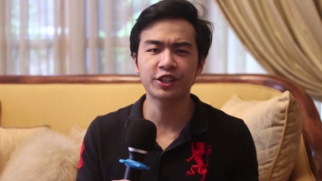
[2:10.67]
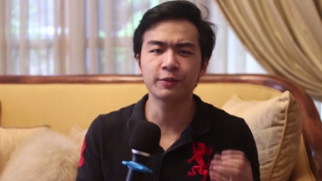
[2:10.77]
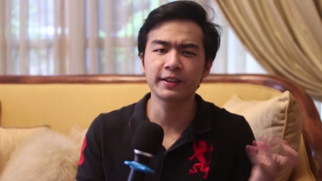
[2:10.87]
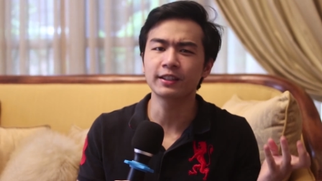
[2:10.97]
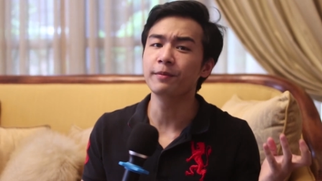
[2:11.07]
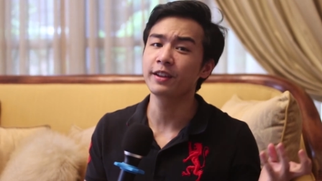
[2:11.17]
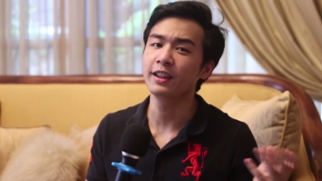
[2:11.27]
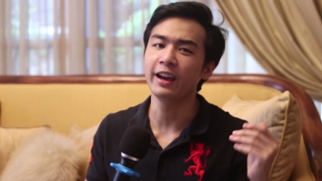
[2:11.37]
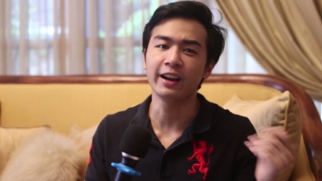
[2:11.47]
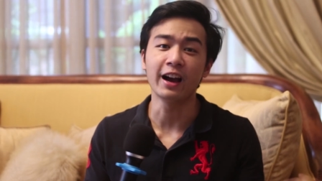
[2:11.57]
should be something
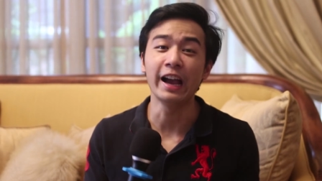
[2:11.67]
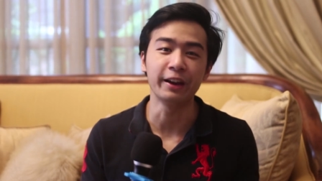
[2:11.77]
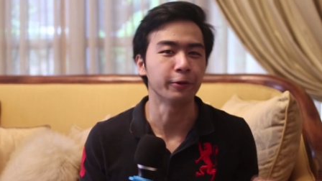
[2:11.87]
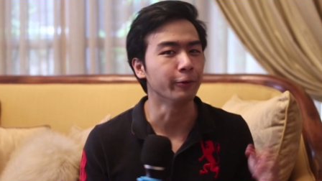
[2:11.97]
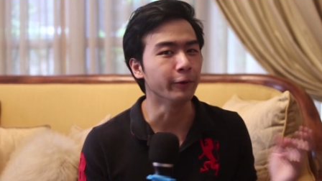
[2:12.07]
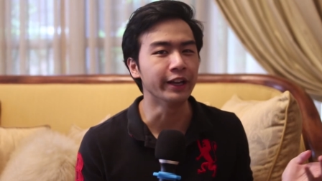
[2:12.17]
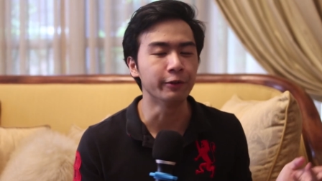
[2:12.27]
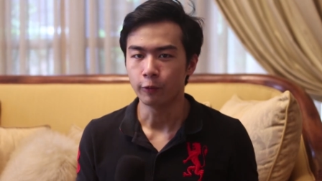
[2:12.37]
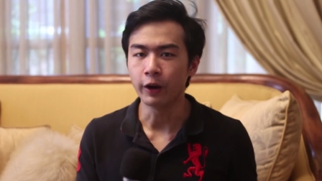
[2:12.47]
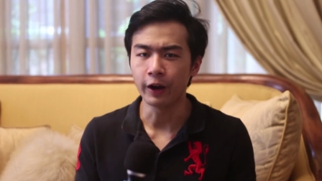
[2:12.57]
like height or weight,
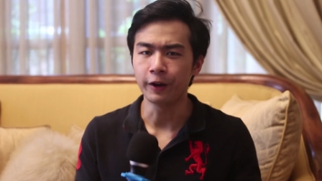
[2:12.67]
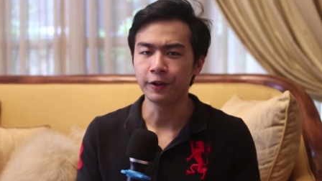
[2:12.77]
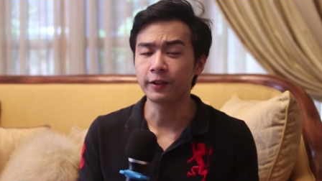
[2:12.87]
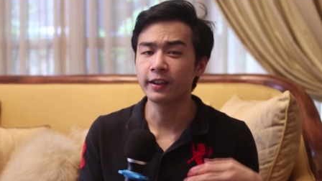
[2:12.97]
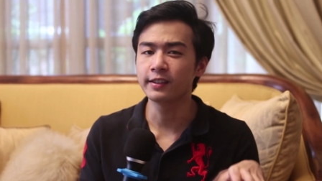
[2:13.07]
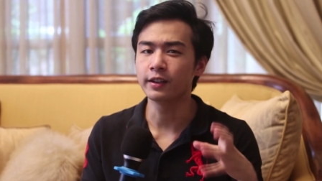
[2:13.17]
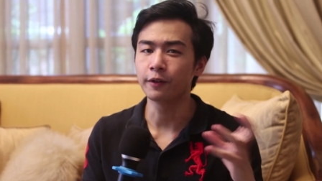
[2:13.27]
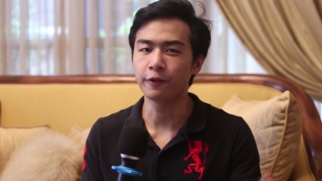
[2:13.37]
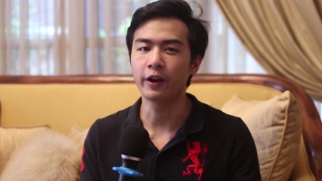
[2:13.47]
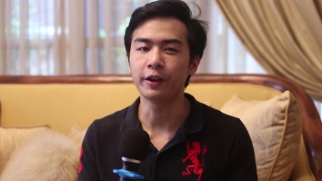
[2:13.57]
where you're teasing a
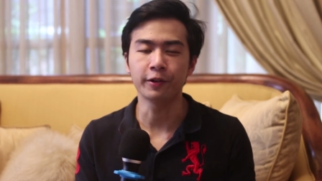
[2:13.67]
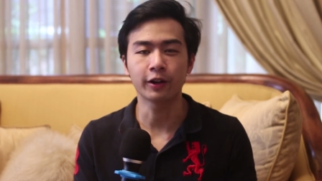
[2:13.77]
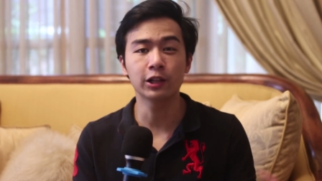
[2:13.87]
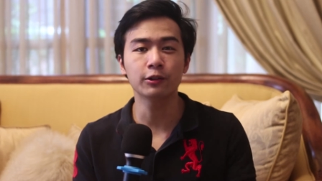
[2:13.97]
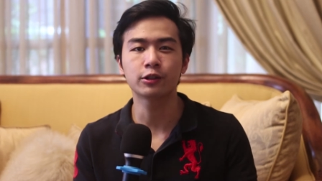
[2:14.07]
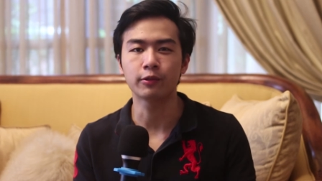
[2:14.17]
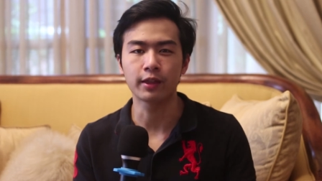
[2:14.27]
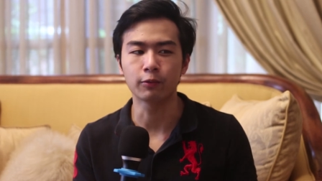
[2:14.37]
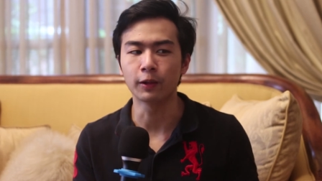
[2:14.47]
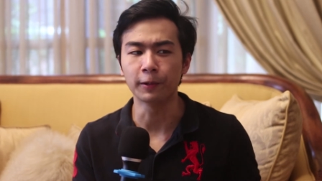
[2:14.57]
friend you're close
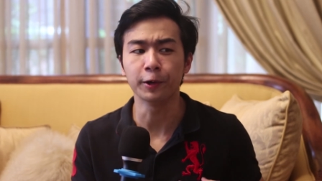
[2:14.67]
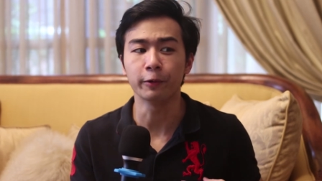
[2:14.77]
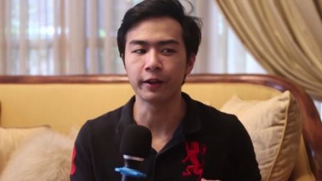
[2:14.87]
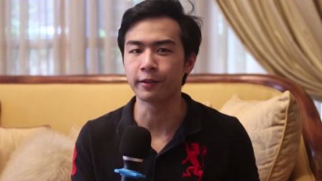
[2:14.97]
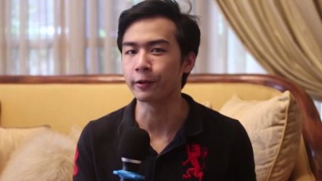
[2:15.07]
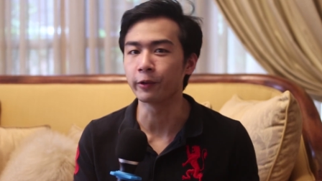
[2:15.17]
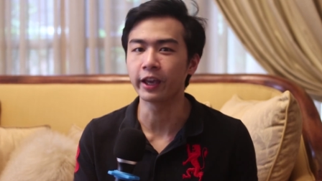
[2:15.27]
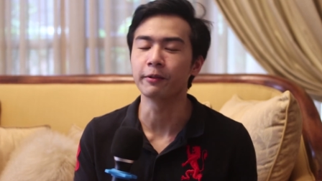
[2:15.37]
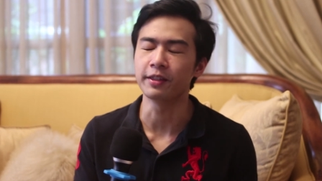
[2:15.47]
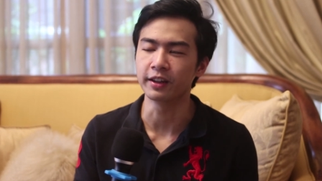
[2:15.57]
with while knowing they're
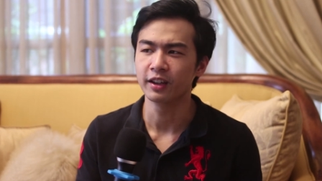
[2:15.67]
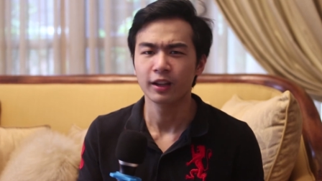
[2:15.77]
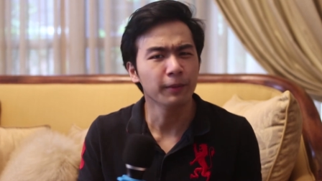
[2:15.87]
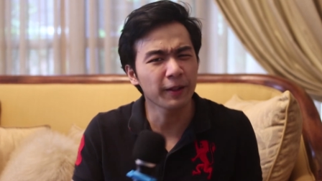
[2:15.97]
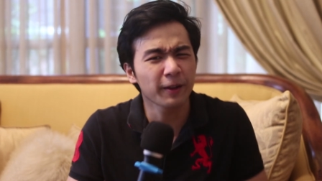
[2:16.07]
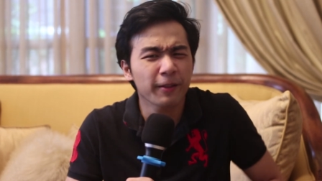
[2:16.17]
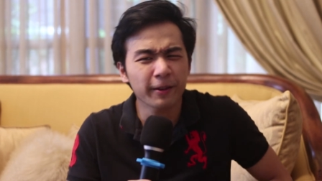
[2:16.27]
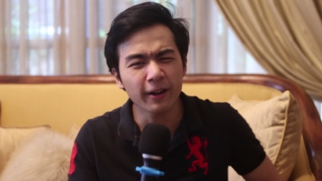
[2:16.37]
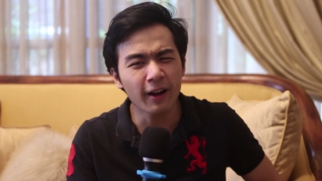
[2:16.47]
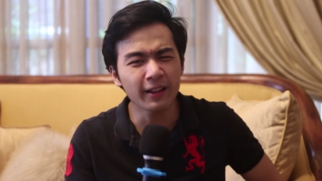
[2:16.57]
okay with it. But in
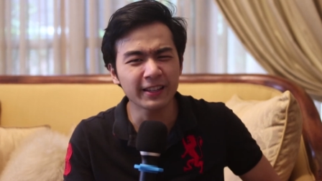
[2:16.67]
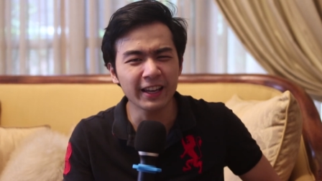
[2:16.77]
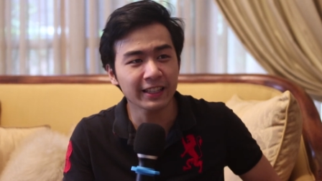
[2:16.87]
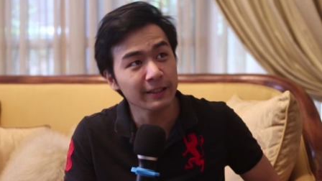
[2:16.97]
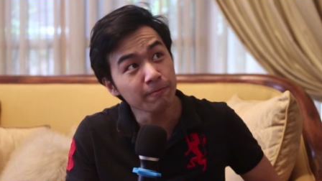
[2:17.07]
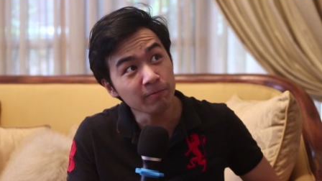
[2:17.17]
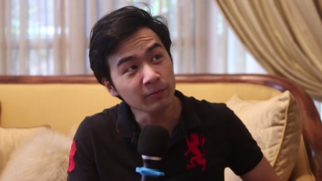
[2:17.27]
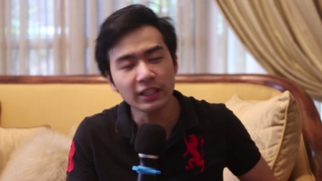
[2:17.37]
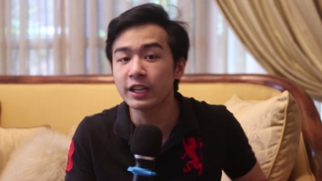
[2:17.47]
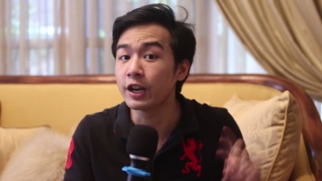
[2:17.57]
other contexts,
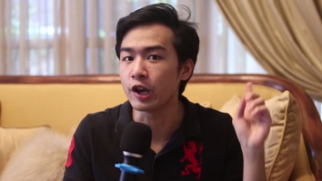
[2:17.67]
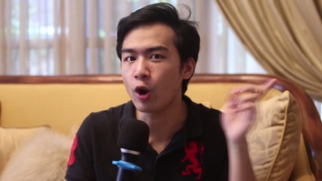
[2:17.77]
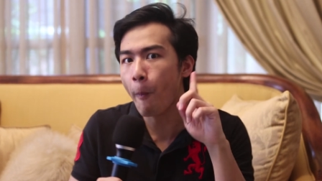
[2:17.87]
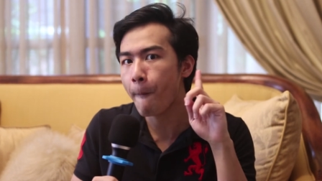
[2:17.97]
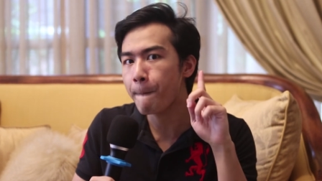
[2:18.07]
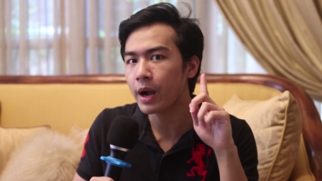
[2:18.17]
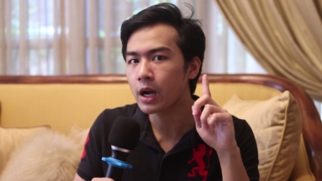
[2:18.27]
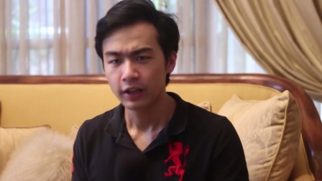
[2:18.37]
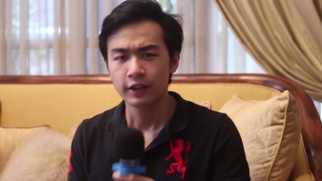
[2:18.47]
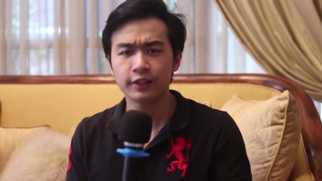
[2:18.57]
nope.
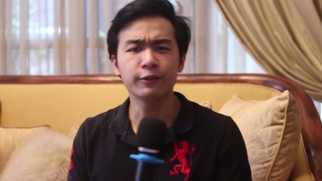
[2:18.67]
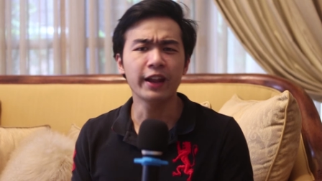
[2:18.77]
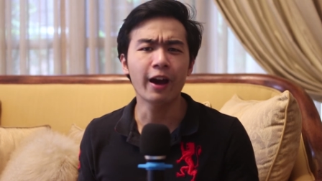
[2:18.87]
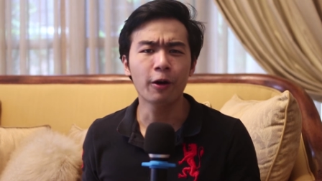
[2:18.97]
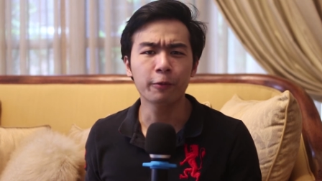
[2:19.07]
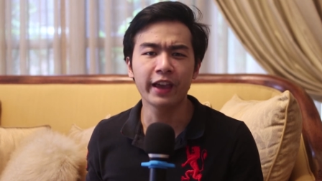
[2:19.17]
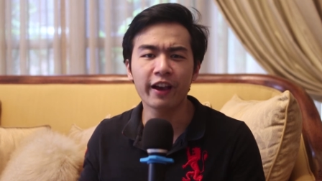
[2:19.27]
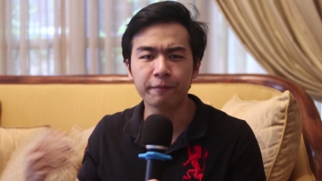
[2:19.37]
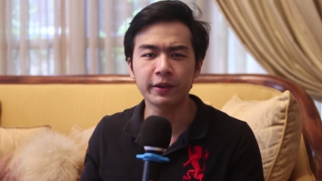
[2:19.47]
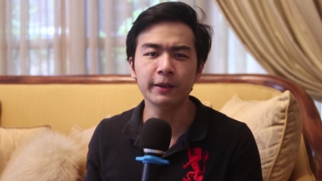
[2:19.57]
So now we
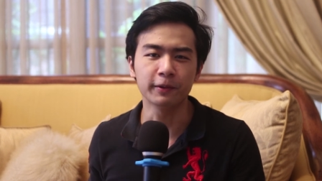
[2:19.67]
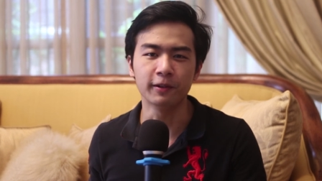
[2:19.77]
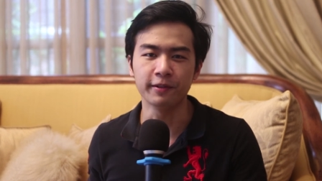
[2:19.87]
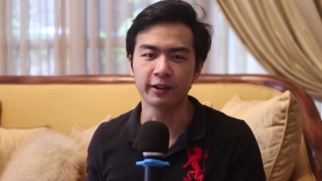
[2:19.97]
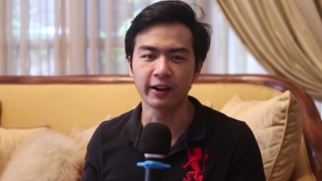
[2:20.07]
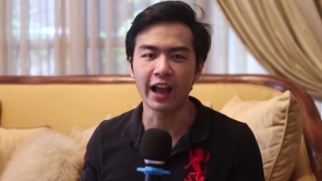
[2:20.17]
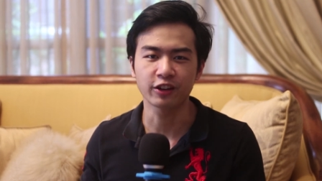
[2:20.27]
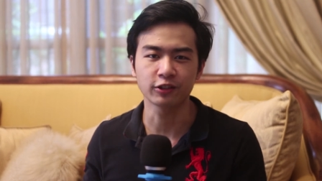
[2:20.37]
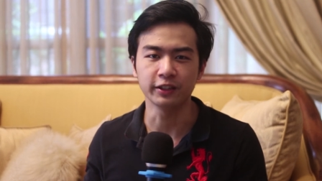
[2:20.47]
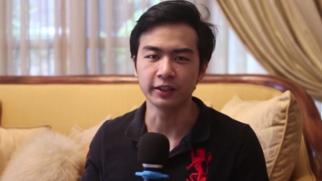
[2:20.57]
have people that are
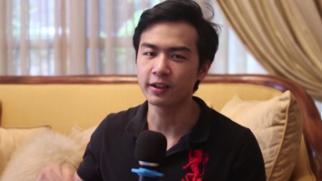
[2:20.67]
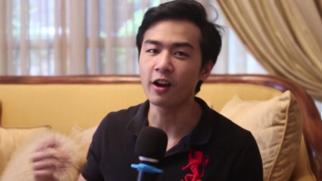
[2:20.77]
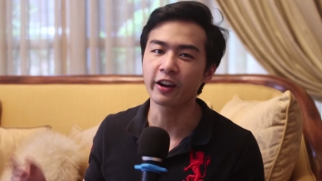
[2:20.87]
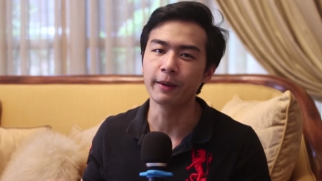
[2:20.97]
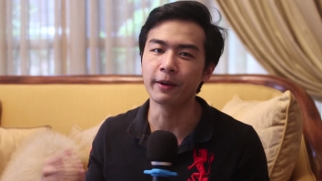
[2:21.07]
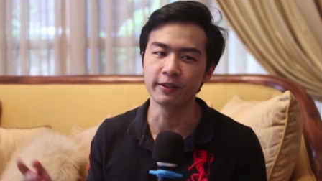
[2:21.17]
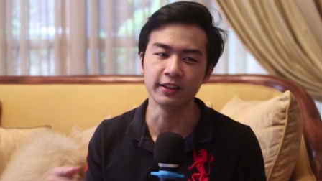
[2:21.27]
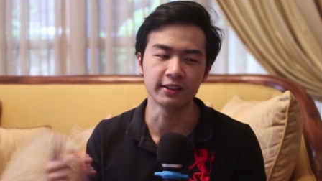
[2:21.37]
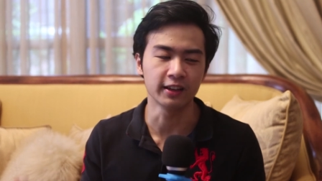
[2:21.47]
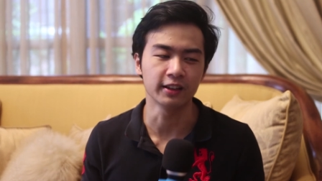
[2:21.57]
actually talking about
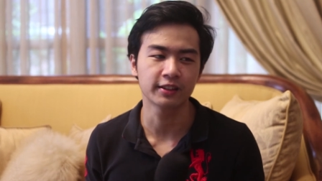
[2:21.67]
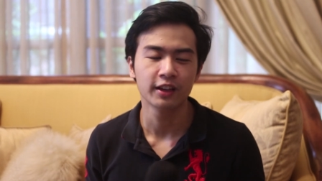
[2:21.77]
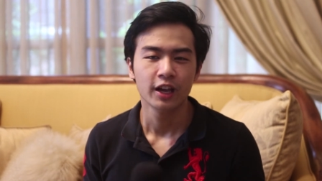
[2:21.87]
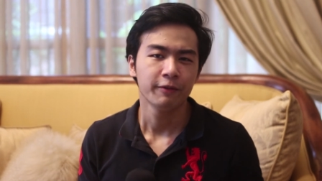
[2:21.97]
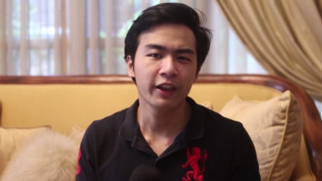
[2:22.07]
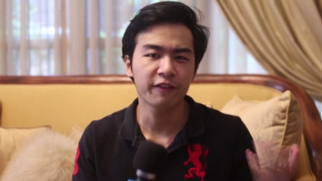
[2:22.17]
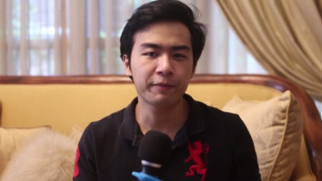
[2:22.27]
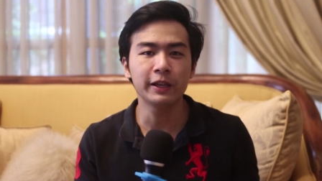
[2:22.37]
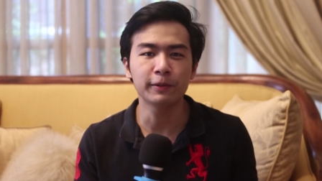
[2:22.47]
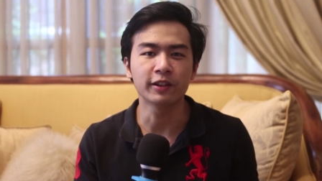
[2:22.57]
these things. We have
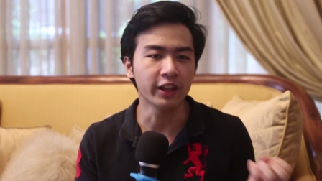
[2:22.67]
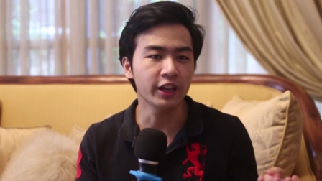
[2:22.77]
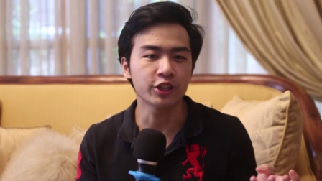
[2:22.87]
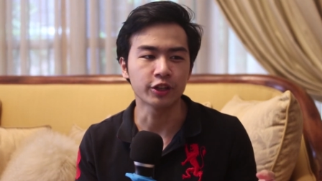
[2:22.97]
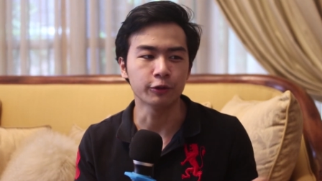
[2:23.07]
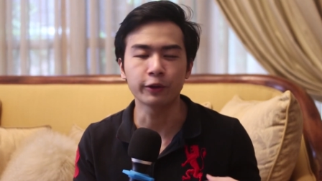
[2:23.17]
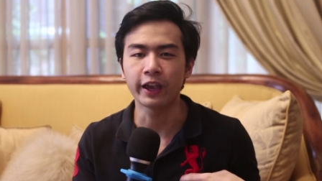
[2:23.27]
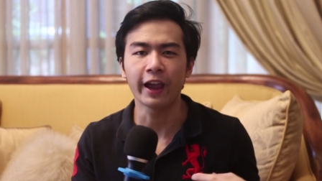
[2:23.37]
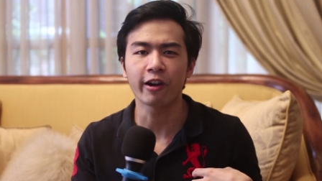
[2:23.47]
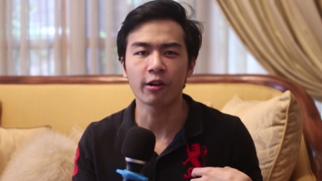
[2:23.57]
people in Asia who
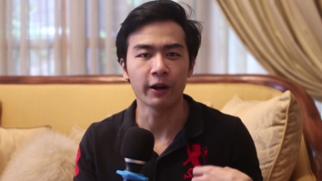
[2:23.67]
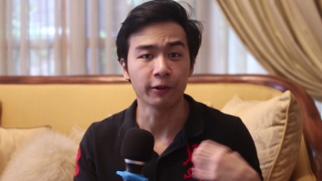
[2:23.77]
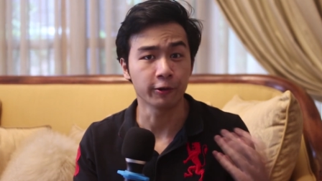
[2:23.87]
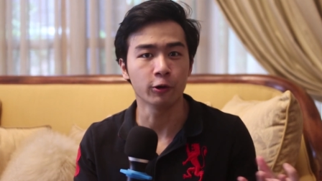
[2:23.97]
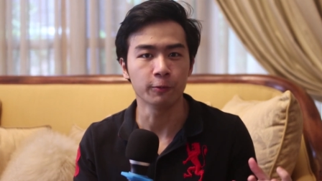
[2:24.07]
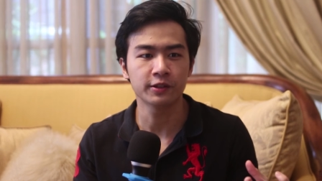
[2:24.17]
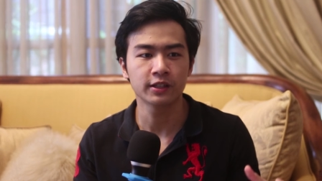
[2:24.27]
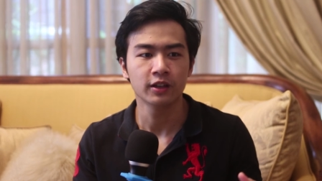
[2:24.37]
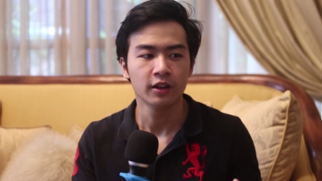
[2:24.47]
care about groups